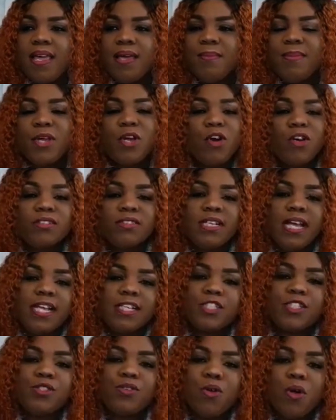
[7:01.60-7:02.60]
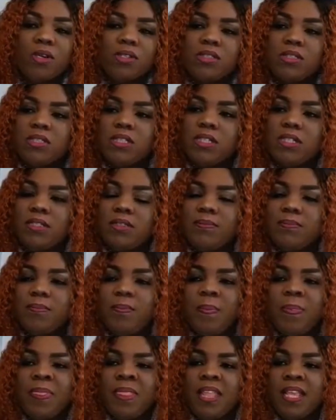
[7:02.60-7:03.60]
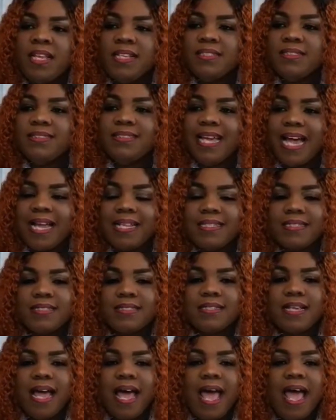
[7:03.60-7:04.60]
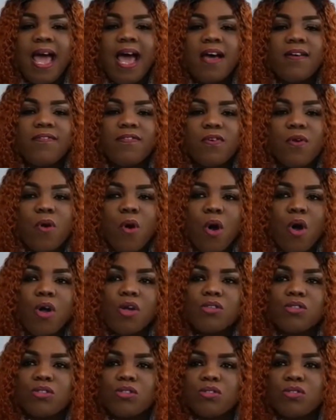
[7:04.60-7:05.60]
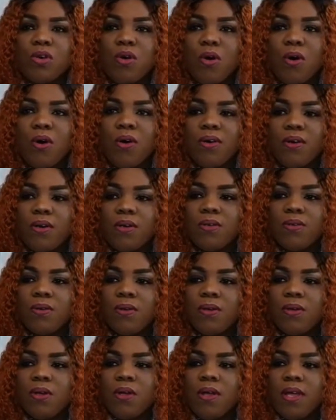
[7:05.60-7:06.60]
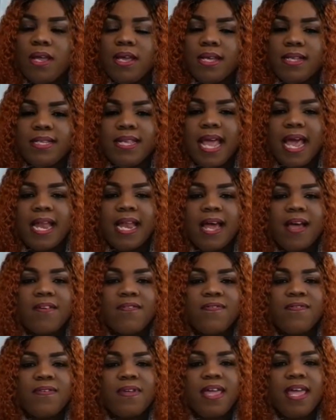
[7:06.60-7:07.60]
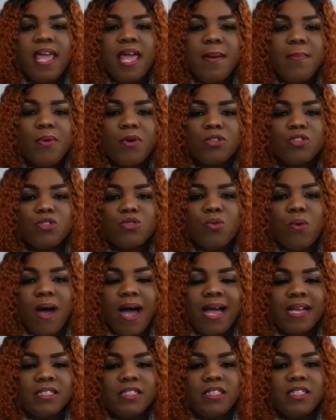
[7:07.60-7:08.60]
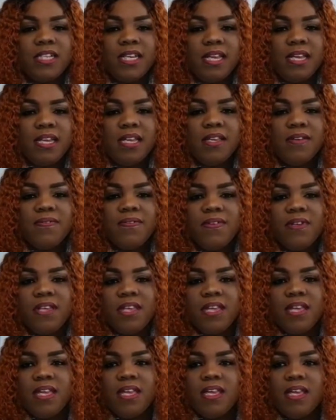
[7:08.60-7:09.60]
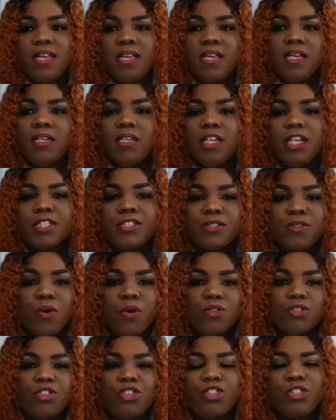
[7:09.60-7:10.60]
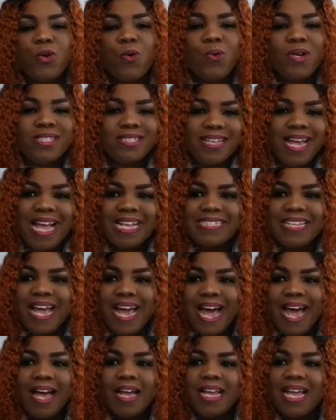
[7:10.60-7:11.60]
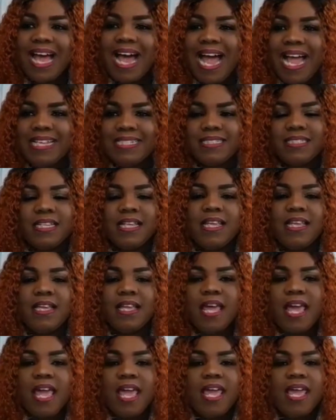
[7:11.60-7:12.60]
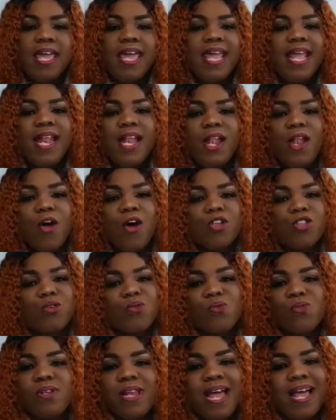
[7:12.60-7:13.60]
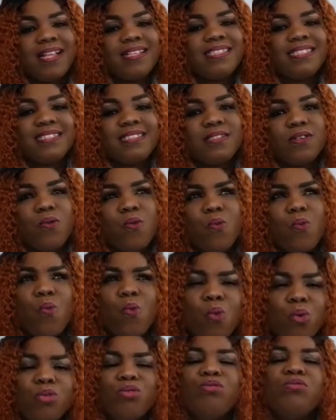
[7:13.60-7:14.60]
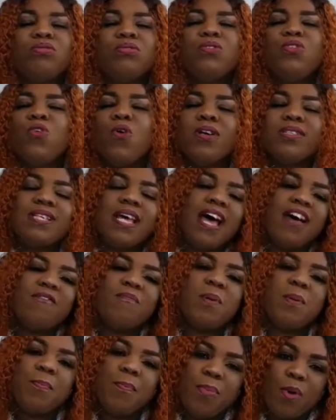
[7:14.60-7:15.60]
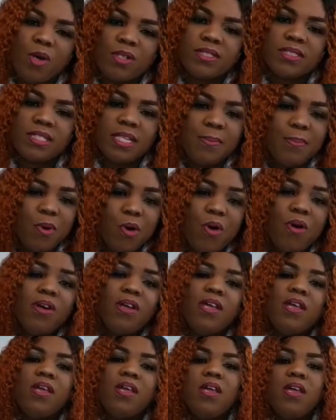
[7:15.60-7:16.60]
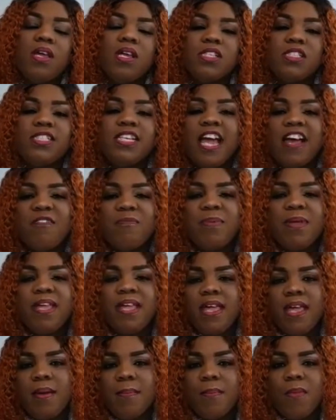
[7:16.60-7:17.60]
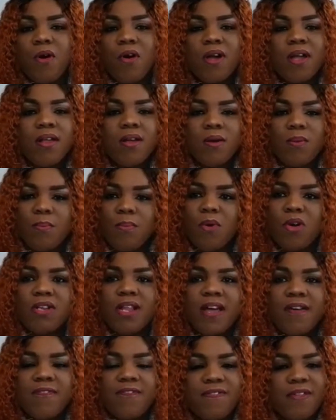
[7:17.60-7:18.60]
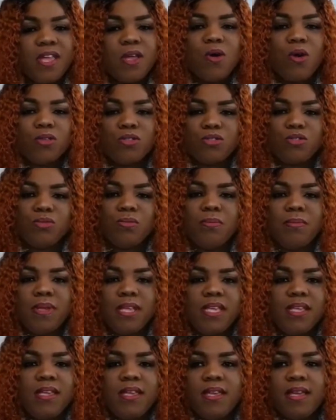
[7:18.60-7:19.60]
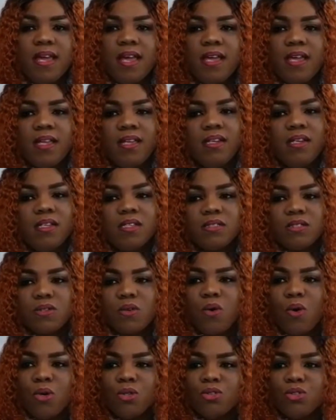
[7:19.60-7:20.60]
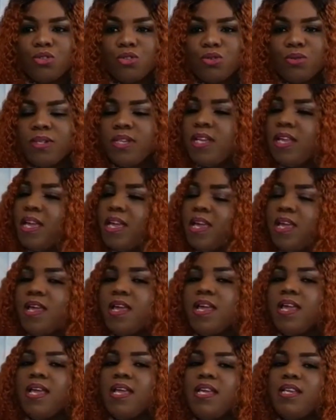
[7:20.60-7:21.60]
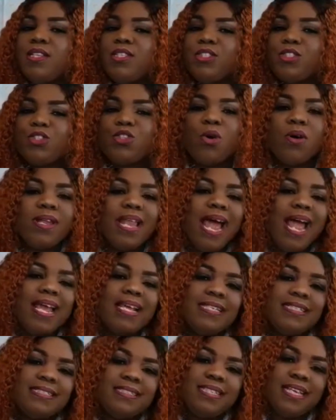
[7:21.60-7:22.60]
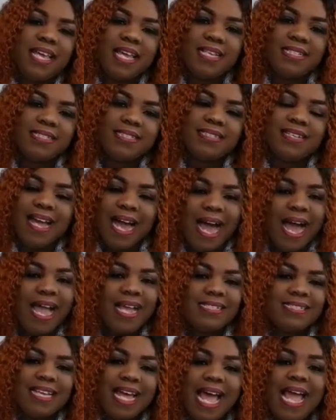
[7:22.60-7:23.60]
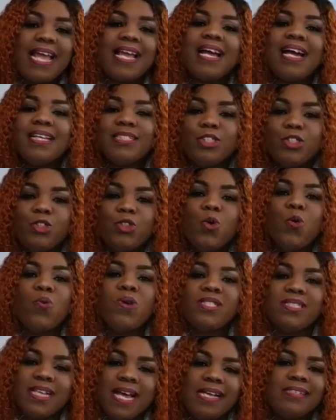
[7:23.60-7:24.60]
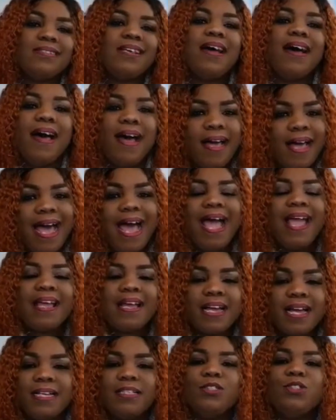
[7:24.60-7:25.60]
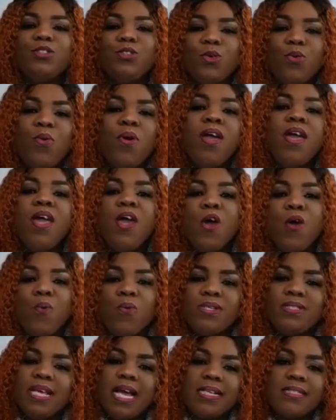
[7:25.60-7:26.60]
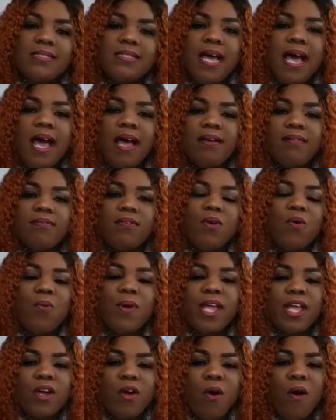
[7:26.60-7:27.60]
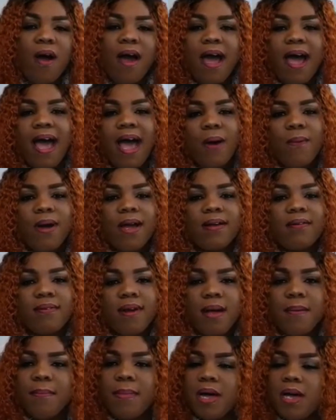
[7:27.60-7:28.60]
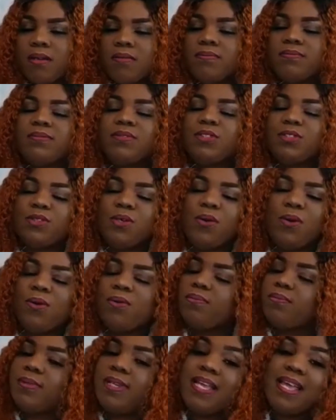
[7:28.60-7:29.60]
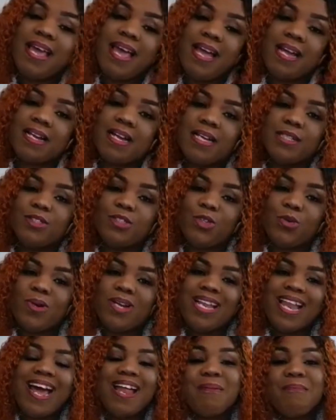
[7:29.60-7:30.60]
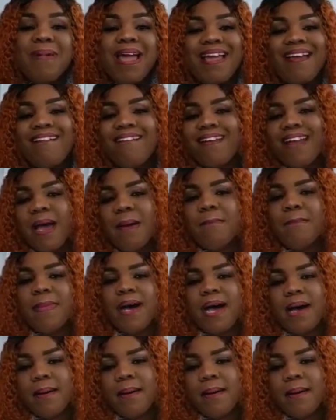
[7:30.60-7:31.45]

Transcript: because there is nothing that I have got or that I've able to achieve in this country without her. I think a lot would not have been possible. She has been a mother figure to me here in this country. So that is it, guys. I can't do without her. I can't do without her. We call her our grandma. So I can't do without my grandma.